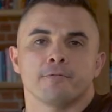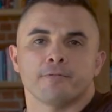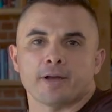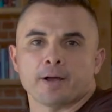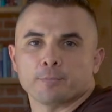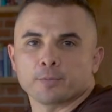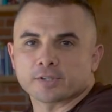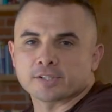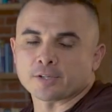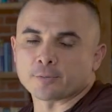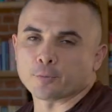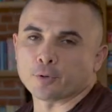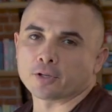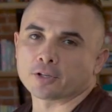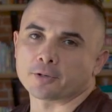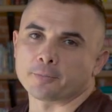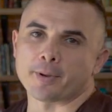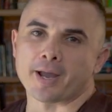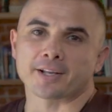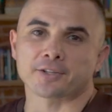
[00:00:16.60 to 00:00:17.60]
Fam, what's up?
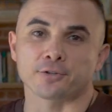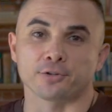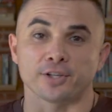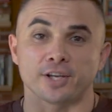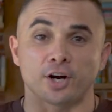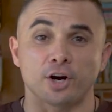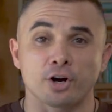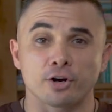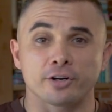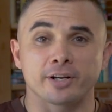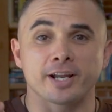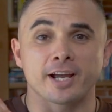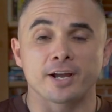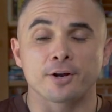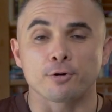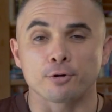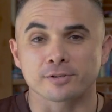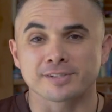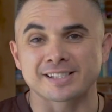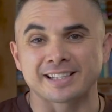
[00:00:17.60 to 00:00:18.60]
Welcome back to the REI
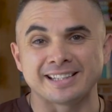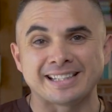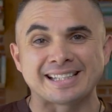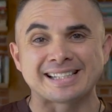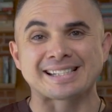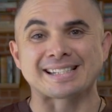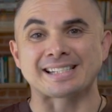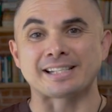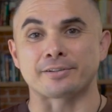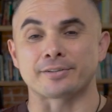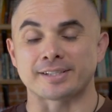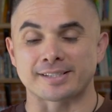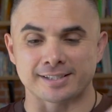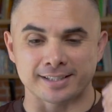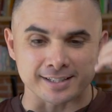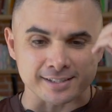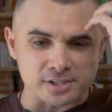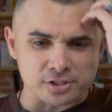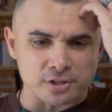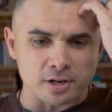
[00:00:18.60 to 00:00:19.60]
Wholesaling series.
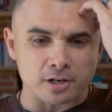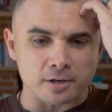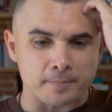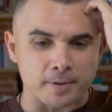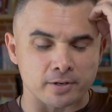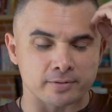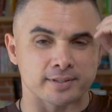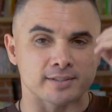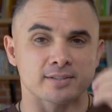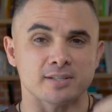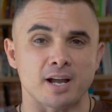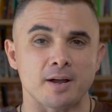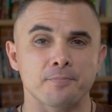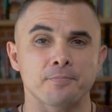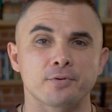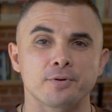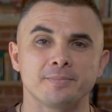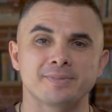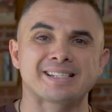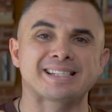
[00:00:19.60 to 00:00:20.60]
Let's talk about the
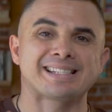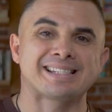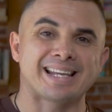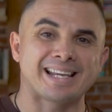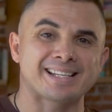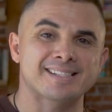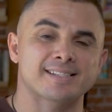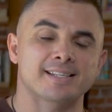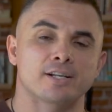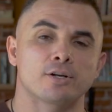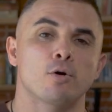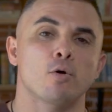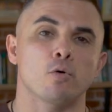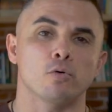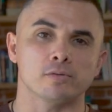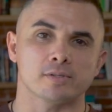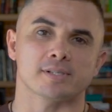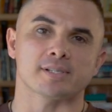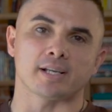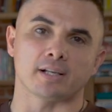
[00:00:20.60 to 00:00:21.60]
top 3 mistakes that
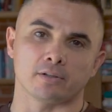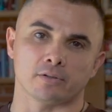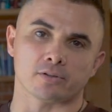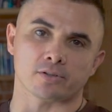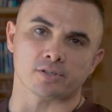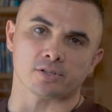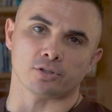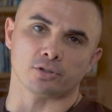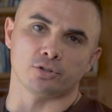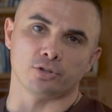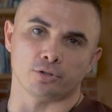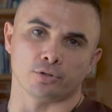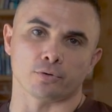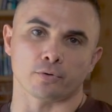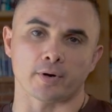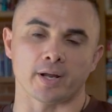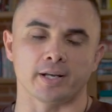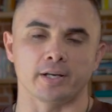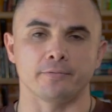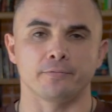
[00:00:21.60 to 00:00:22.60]
wholesalers do,
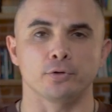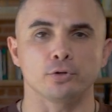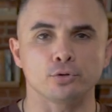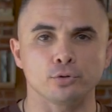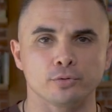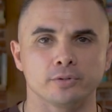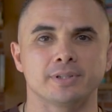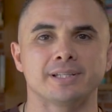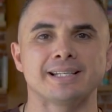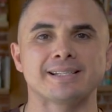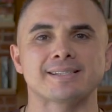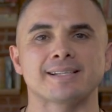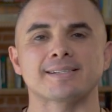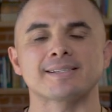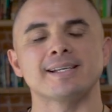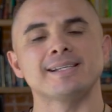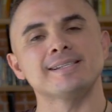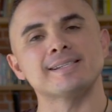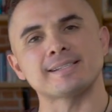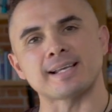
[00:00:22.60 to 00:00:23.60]
right? If you're doing this
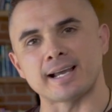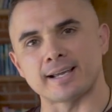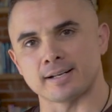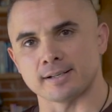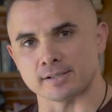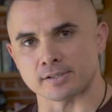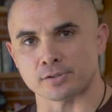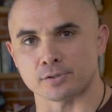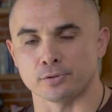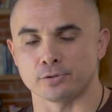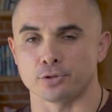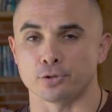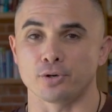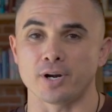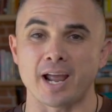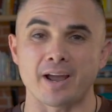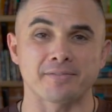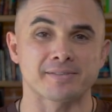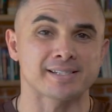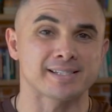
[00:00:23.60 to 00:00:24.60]
as a side hustle and you
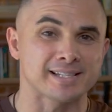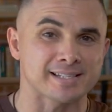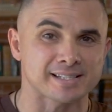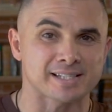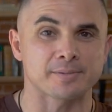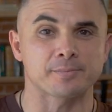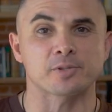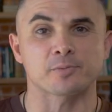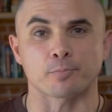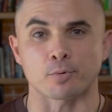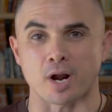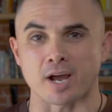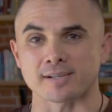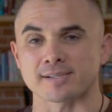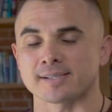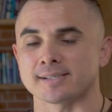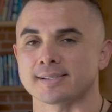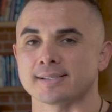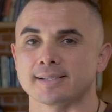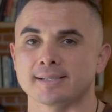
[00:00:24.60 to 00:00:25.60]
don't have systems,
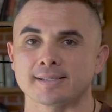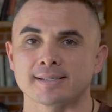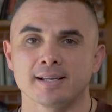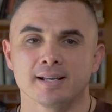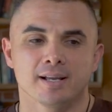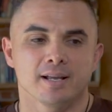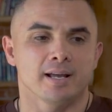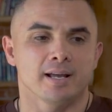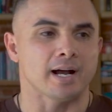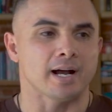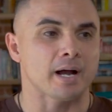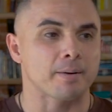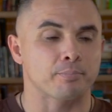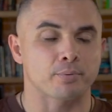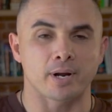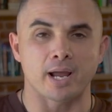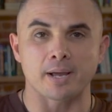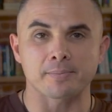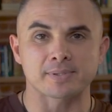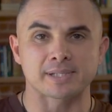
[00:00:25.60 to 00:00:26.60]
processes,
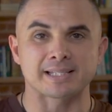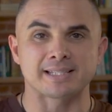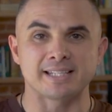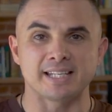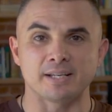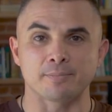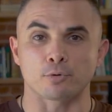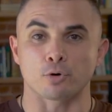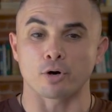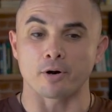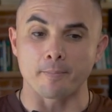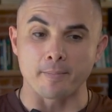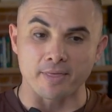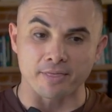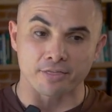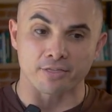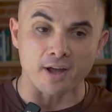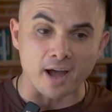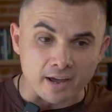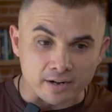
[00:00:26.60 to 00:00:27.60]
perhaps a team or a
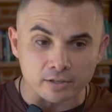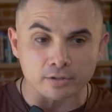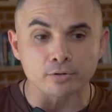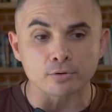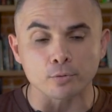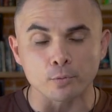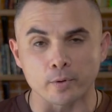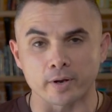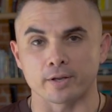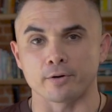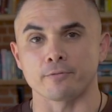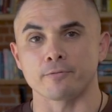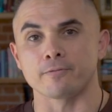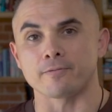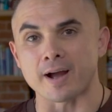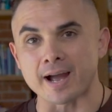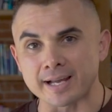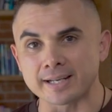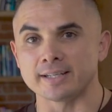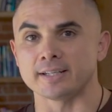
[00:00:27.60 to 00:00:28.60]
methodical way to
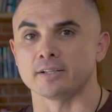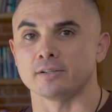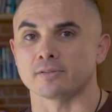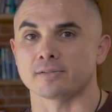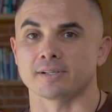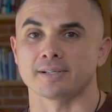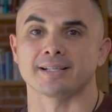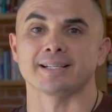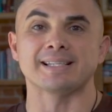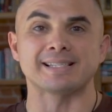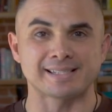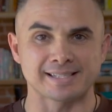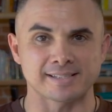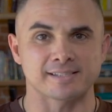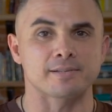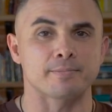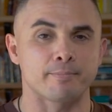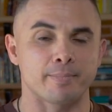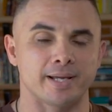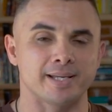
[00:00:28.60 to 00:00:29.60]
find deals on a
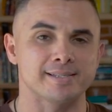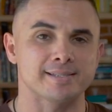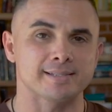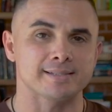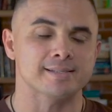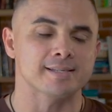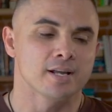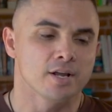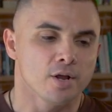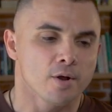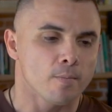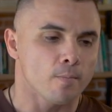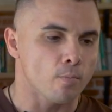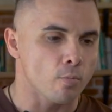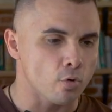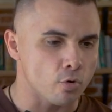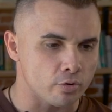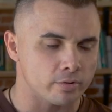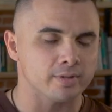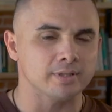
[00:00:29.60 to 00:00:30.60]
consistent basis,
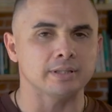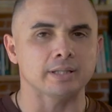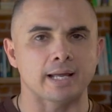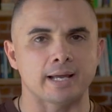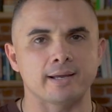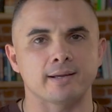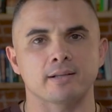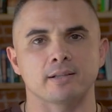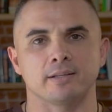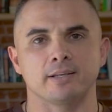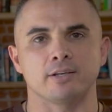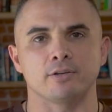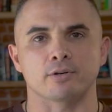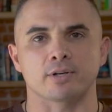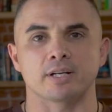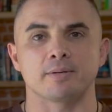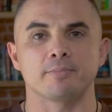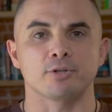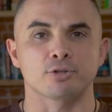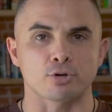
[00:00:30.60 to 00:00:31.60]
more than likely you're
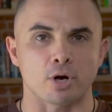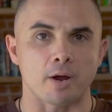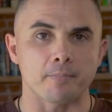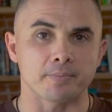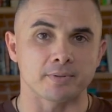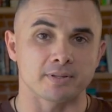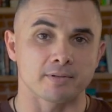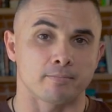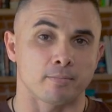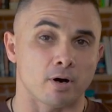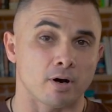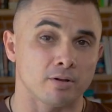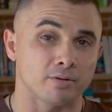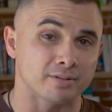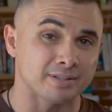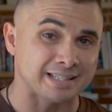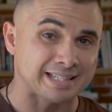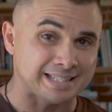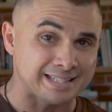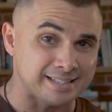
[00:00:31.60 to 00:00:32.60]
gonna be dropping the ball
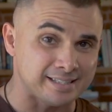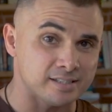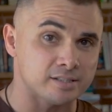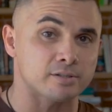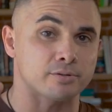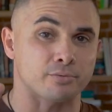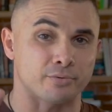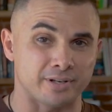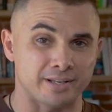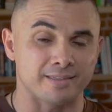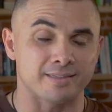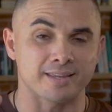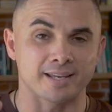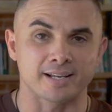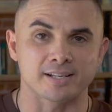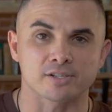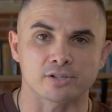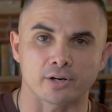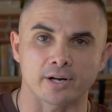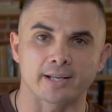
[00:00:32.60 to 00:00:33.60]
on these 3 things, all